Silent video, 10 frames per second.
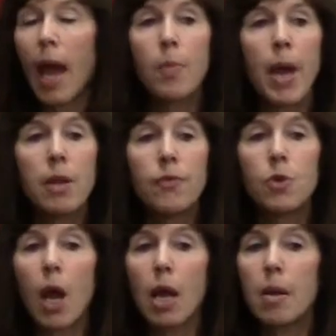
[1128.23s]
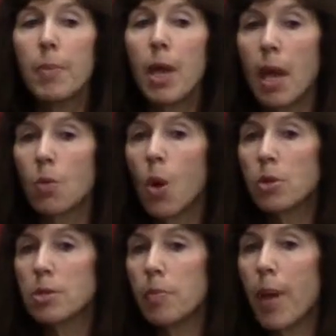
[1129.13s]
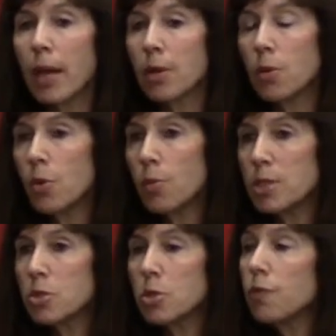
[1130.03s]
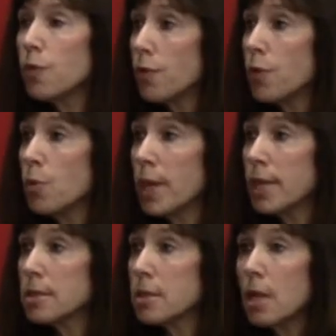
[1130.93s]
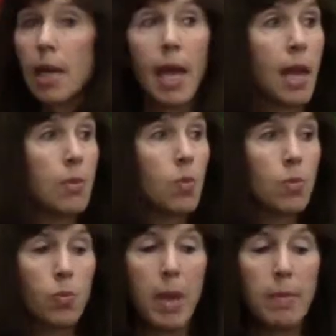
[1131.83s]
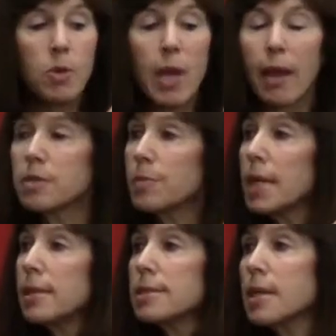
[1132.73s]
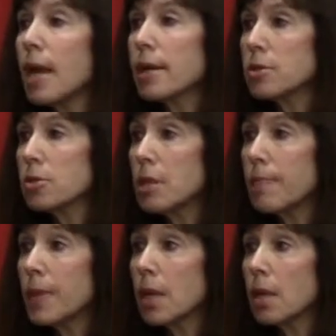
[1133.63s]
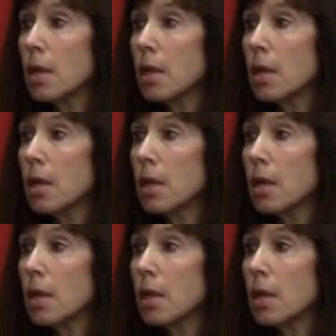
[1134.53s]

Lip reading: How about if you got up and walked to the back of the room and stood for a few minutes? And maybe we have some kinesthetics or something.